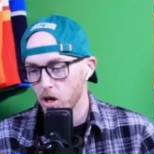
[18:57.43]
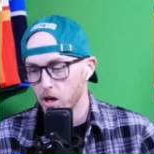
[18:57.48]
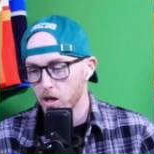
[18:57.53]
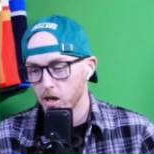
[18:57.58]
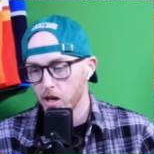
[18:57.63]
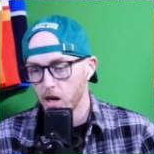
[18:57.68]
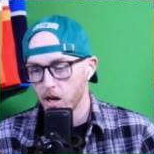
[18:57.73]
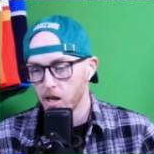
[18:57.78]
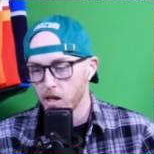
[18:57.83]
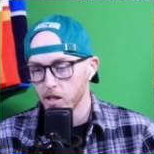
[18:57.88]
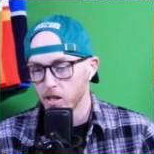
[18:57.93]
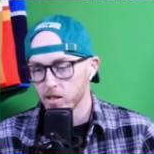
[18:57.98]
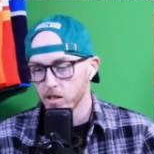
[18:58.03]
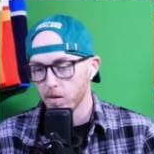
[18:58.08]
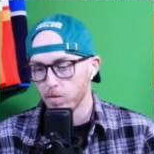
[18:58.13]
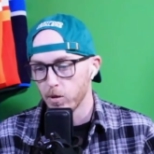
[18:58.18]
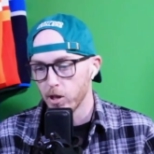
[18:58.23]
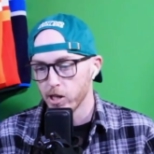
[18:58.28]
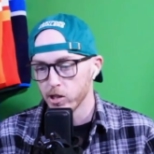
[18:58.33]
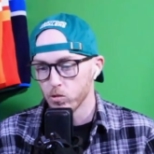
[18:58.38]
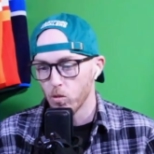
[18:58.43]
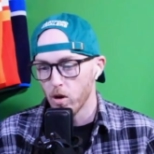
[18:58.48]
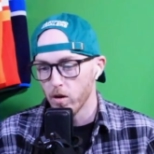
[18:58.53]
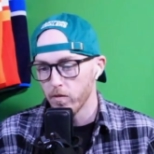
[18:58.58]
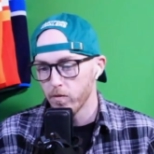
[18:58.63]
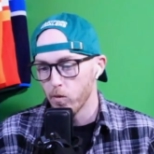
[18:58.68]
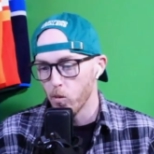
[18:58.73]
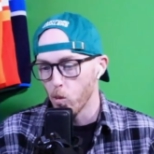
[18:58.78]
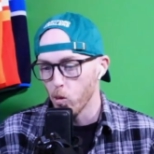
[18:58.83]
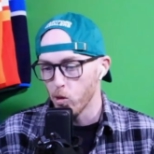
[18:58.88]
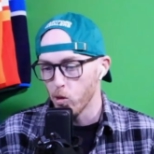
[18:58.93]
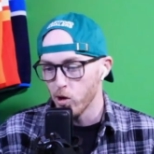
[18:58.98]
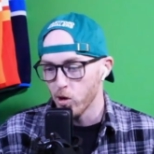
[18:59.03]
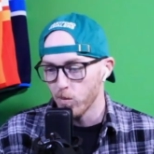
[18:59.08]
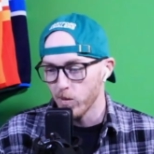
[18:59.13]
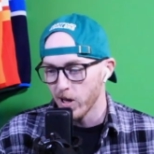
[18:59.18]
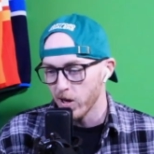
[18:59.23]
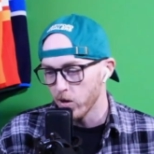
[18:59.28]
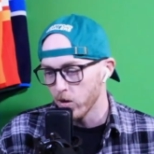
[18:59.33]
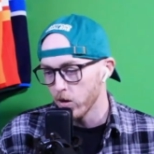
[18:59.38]
Canadiens at plus 140 or
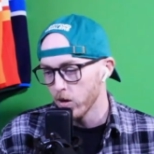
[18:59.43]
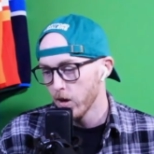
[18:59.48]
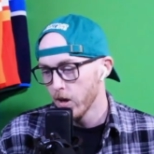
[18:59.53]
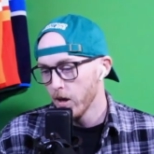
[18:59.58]
better.